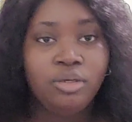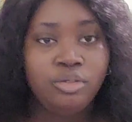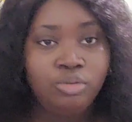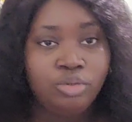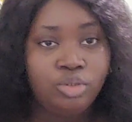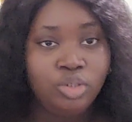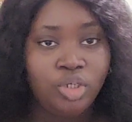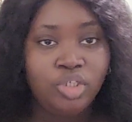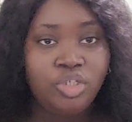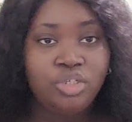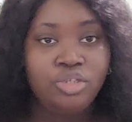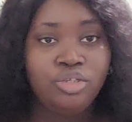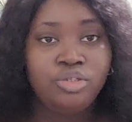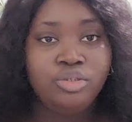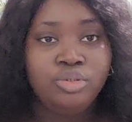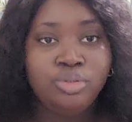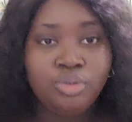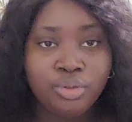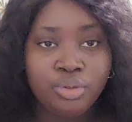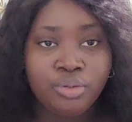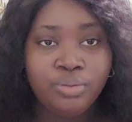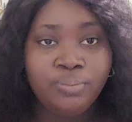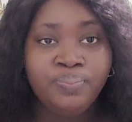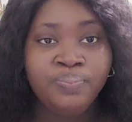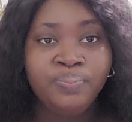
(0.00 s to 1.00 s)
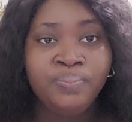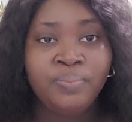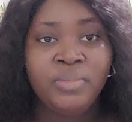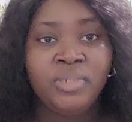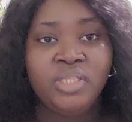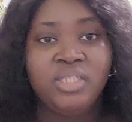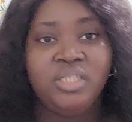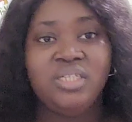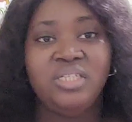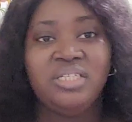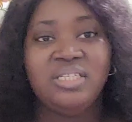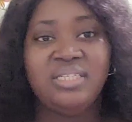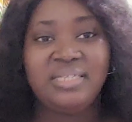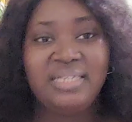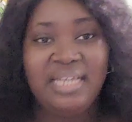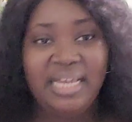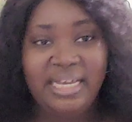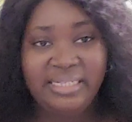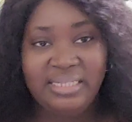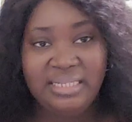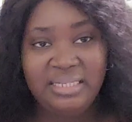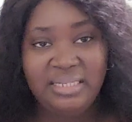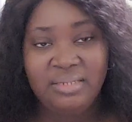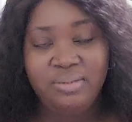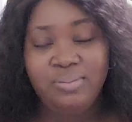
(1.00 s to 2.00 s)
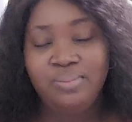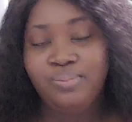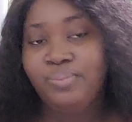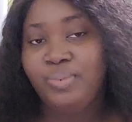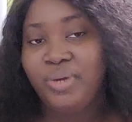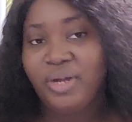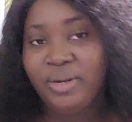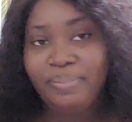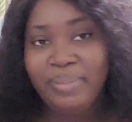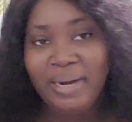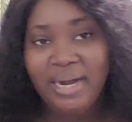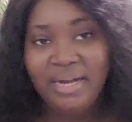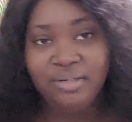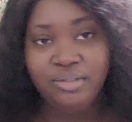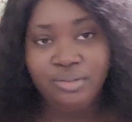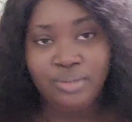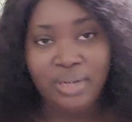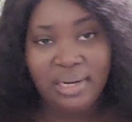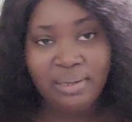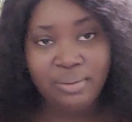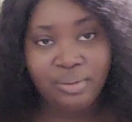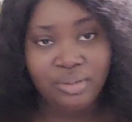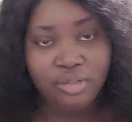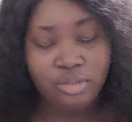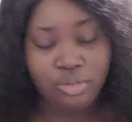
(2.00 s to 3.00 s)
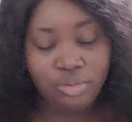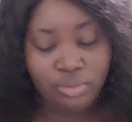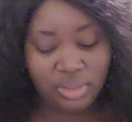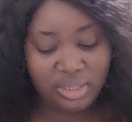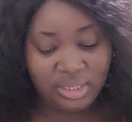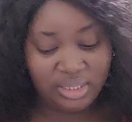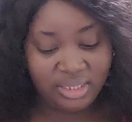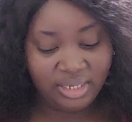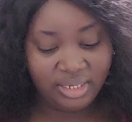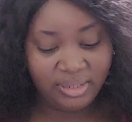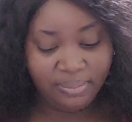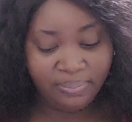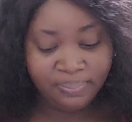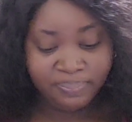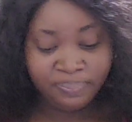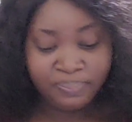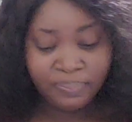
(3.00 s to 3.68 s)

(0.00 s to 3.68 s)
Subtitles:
Just know the states whereby you are going to stay.